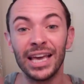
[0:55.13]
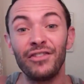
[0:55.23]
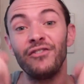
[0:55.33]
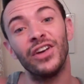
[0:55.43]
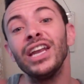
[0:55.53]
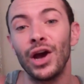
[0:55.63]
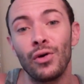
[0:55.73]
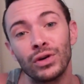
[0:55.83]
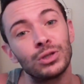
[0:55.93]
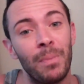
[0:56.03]
leave a
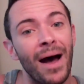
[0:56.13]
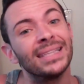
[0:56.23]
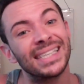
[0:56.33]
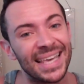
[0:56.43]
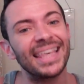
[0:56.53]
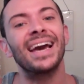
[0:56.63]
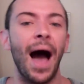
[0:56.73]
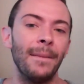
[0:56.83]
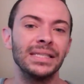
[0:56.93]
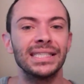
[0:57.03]
video response comments in the
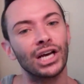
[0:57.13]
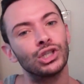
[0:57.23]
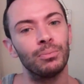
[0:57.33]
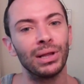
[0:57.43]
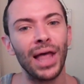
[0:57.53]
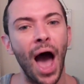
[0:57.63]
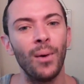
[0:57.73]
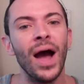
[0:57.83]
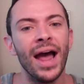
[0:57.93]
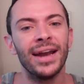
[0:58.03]
comment section
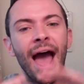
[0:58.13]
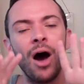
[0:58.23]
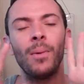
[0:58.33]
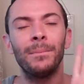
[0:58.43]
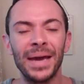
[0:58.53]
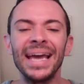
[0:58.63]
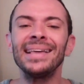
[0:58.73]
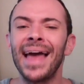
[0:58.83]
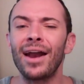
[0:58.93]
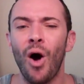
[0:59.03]
below. Now,
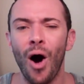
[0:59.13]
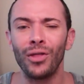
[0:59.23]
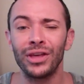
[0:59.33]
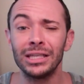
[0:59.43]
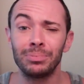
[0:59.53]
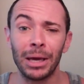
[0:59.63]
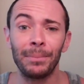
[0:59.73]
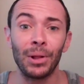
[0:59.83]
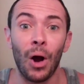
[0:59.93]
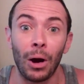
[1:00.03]
being that all these
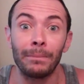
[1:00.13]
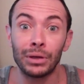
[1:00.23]
people are